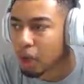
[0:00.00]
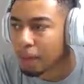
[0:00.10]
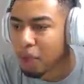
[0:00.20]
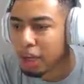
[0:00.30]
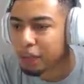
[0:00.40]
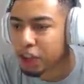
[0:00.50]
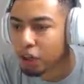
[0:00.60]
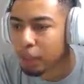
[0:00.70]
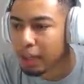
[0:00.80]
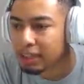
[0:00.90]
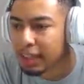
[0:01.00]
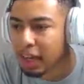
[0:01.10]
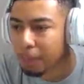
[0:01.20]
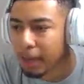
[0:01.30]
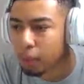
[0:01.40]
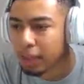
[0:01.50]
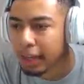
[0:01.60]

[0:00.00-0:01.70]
I know, I'm not even joking when I say that, by the way.